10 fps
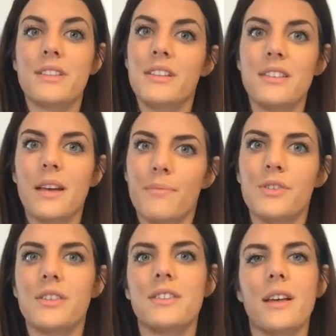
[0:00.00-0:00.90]

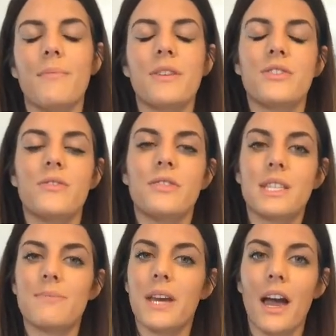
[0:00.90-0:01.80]
misconceptions that my
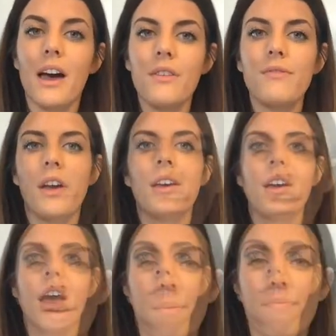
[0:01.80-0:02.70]
students may have.
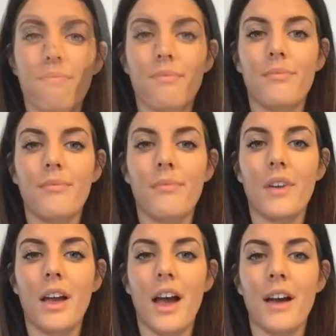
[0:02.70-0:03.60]

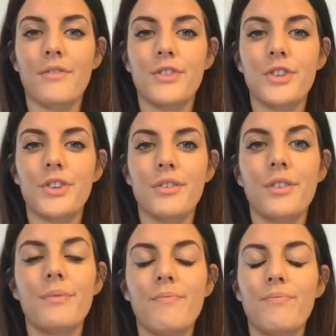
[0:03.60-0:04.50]

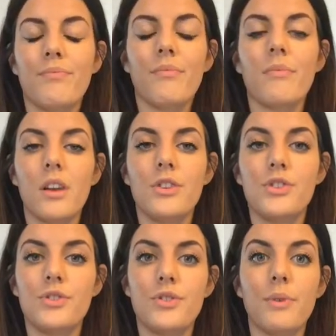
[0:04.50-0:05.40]
After
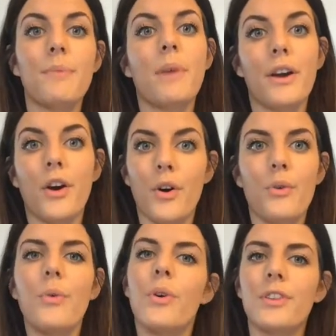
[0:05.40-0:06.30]
doing my
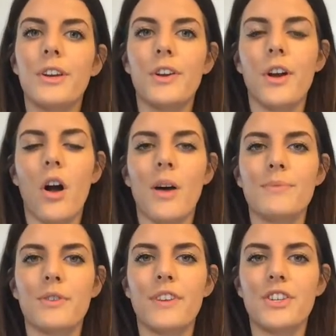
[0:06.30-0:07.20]
O, or the
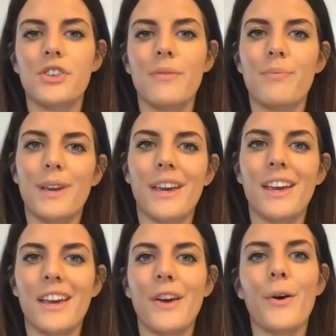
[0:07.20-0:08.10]
observation of
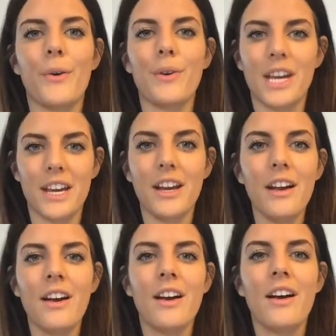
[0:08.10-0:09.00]

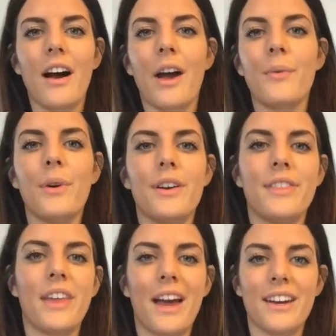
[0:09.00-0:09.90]
PEOE, I
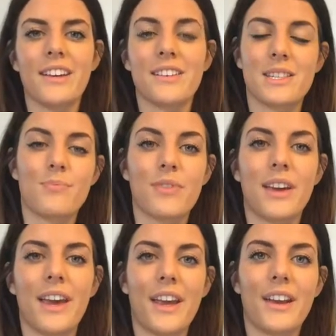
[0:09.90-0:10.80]
would then
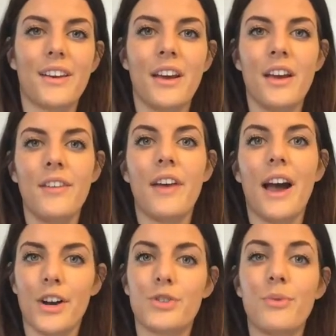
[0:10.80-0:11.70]
explain the
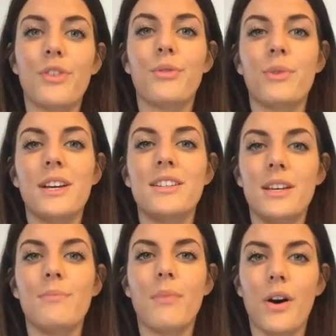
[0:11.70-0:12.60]
actual
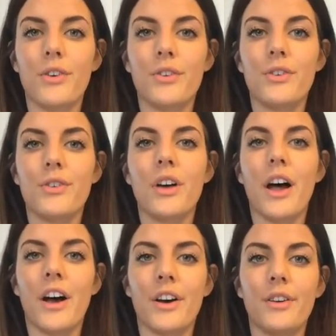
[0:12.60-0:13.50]
3D model
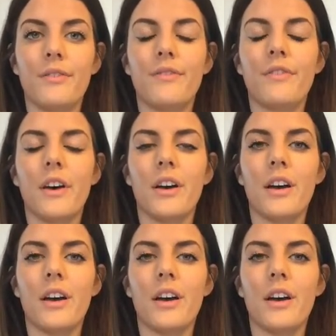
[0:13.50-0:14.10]
of